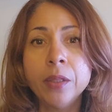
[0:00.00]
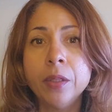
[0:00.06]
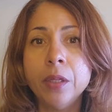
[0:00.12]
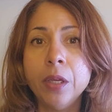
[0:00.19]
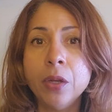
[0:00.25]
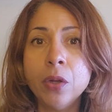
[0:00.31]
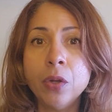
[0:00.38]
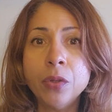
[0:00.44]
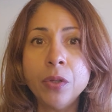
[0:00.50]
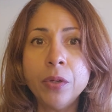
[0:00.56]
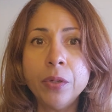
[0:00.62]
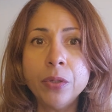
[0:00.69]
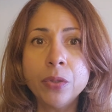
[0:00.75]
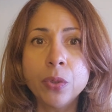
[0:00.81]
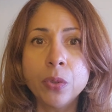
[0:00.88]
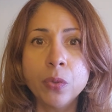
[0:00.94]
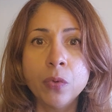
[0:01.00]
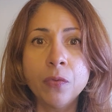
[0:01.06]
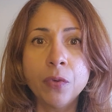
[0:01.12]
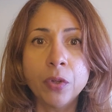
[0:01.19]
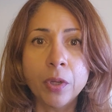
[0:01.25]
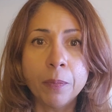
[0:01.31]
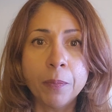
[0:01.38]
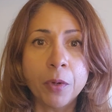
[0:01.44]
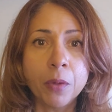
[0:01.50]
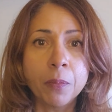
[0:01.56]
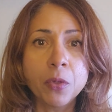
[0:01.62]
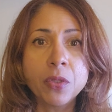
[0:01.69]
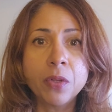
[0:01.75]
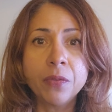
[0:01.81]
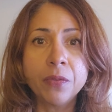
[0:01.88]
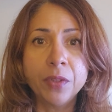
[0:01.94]
The other 2, for the
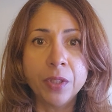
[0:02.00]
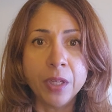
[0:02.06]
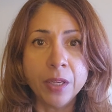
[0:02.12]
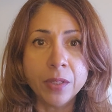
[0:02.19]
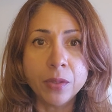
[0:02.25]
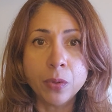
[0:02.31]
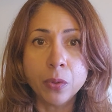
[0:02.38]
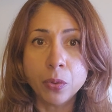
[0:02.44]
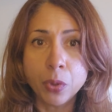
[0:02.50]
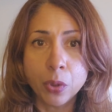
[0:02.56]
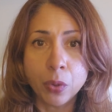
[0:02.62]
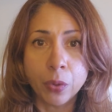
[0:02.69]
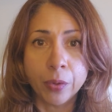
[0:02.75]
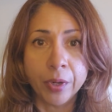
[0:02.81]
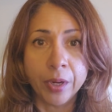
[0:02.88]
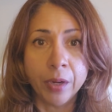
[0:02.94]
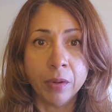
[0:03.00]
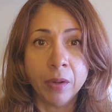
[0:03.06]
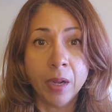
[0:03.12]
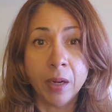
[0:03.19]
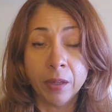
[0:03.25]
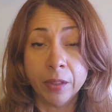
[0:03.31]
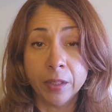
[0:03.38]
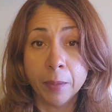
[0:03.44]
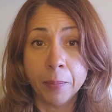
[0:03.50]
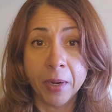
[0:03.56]
purpose of this tutorial, are the